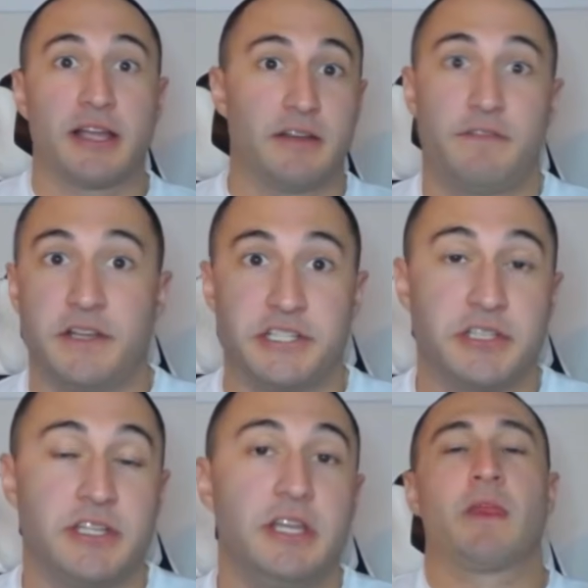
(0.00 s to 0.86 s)
it
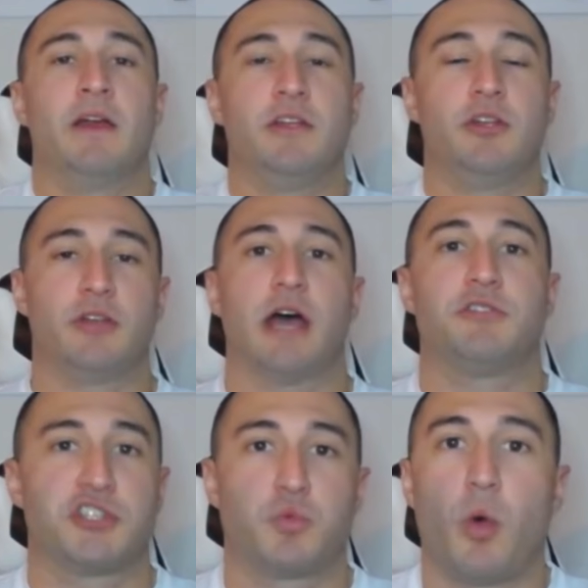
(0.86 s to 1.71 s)
efficiently, you're now
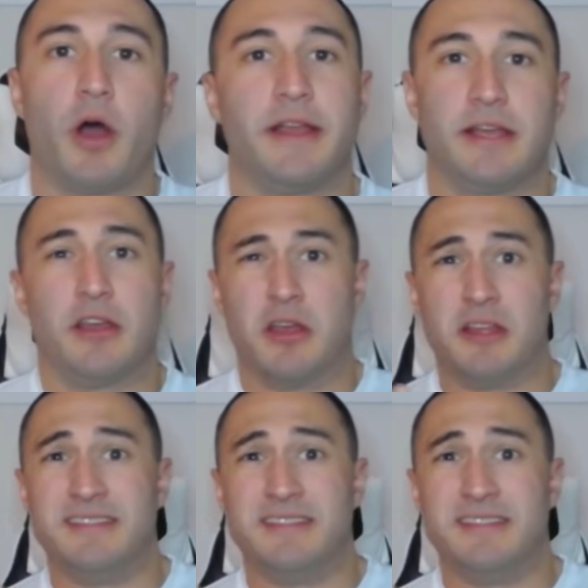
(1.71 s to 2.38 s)
just wanting